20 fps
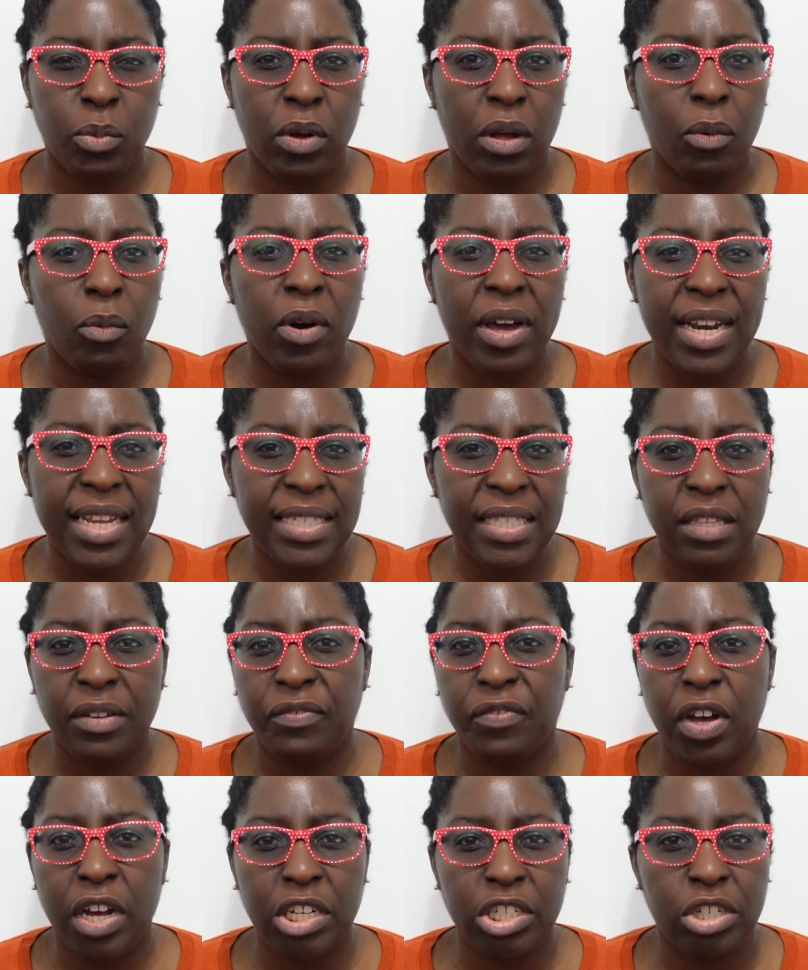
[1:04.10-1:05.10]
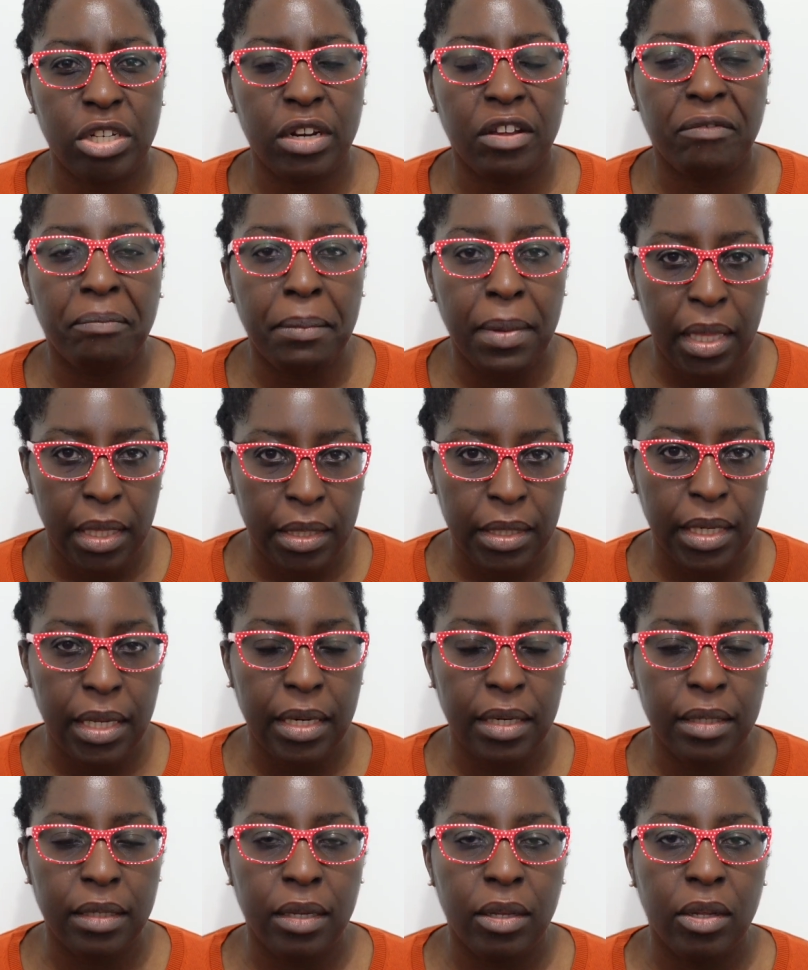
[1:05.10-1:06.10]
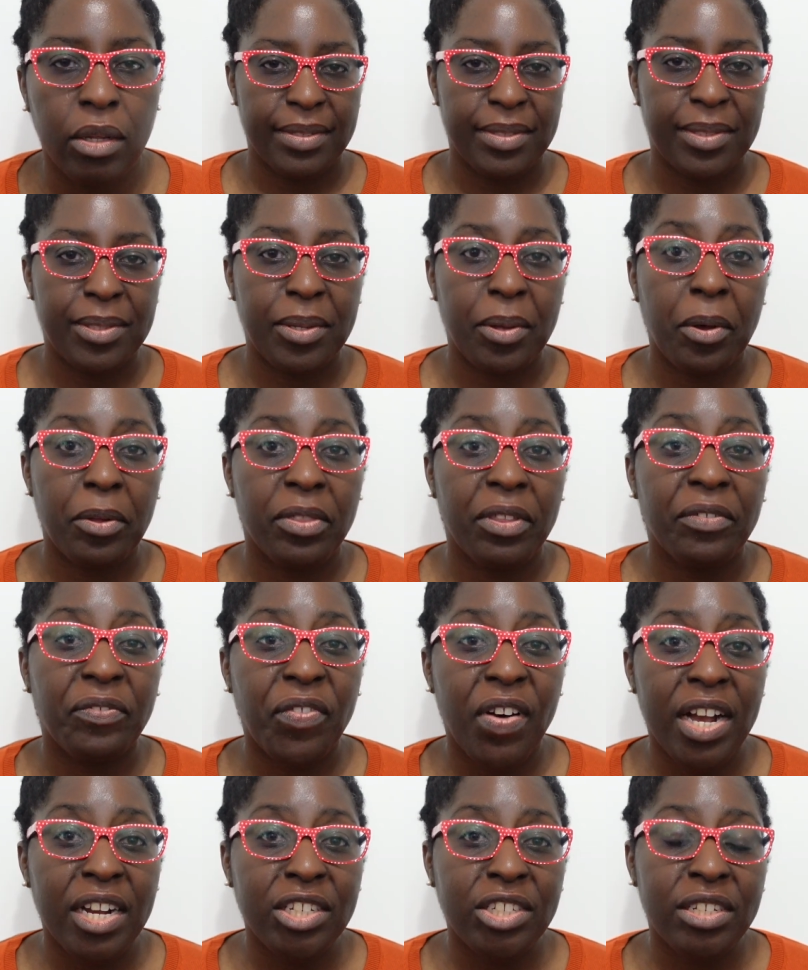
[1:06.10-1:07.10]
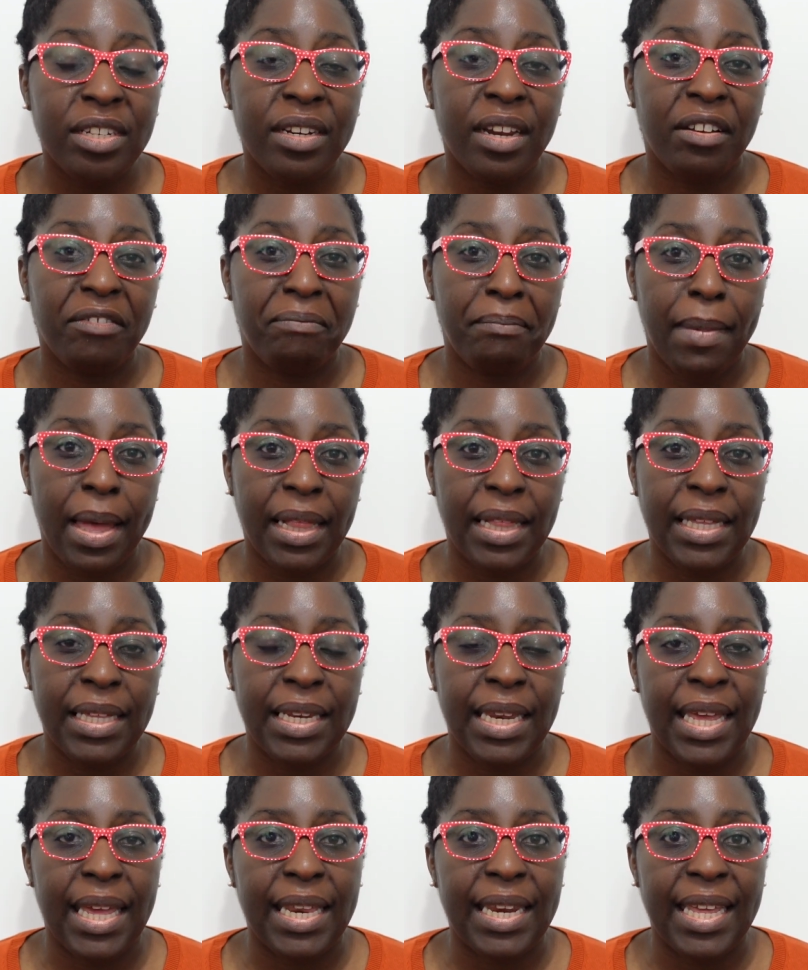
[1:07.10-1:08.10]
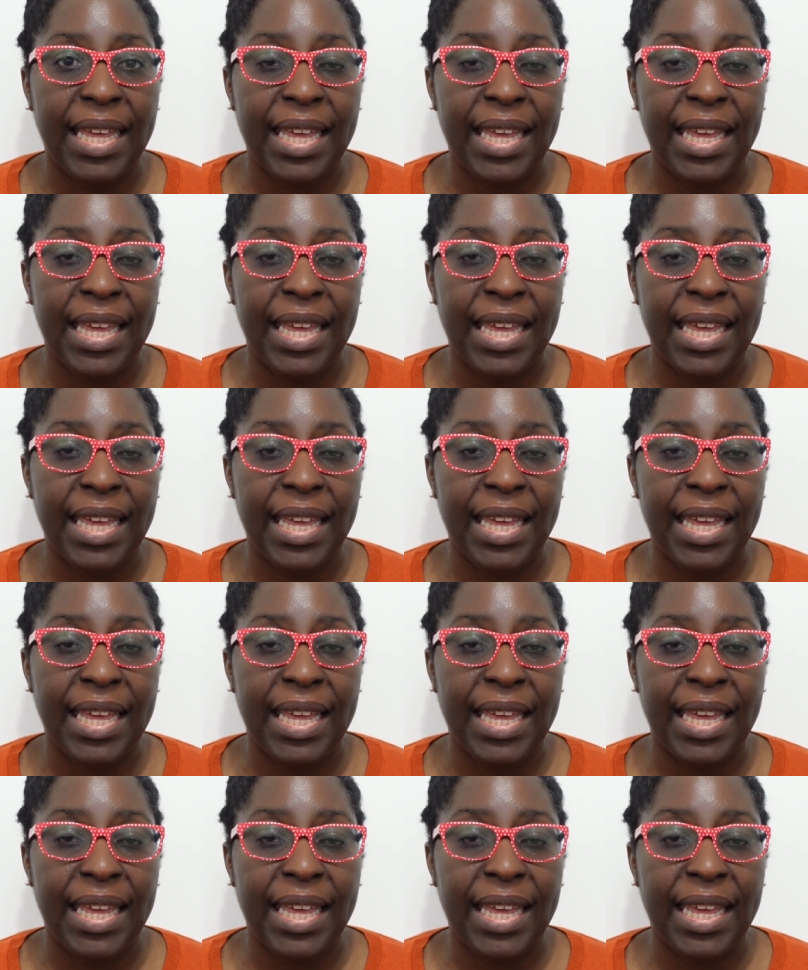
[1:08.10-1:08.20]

well, what is the function of melanin? So the function of melanin